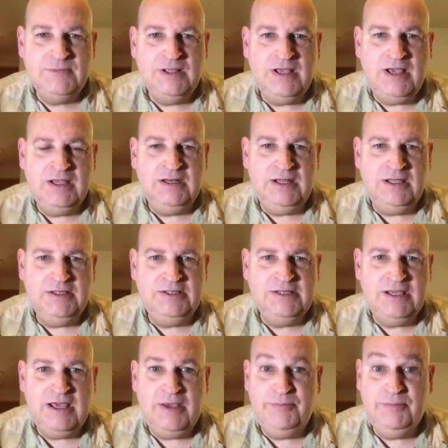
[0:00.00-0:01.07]
And
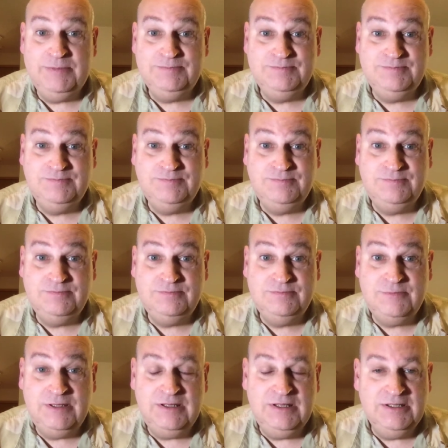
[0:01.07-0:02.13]
unlike
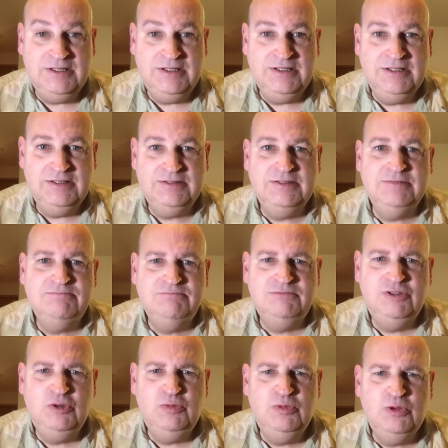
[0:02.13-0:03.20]
in
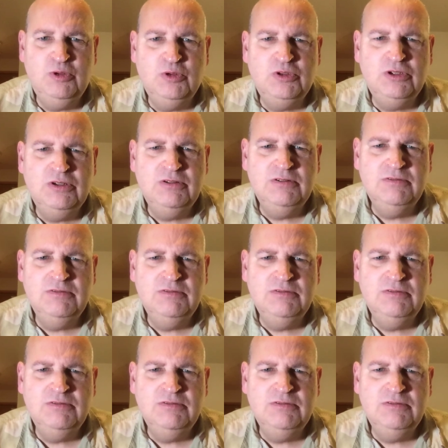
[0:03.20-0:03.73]
Newport,